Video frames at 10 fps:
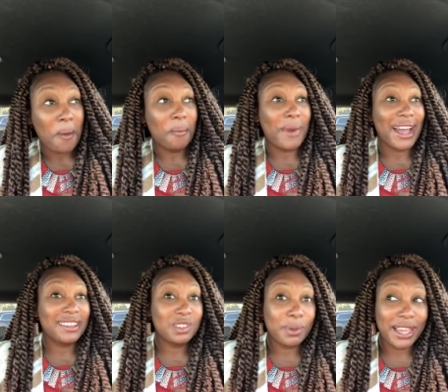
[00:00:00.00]

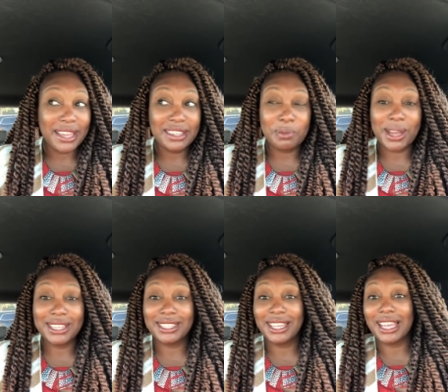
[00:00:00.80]
MySpace, my
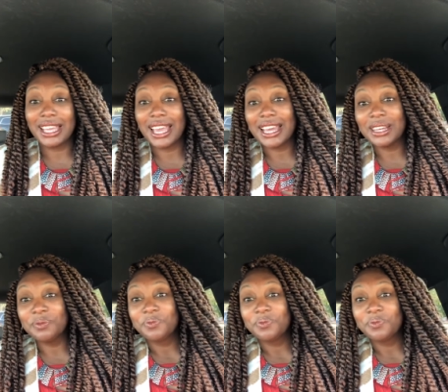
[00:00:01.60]
senior year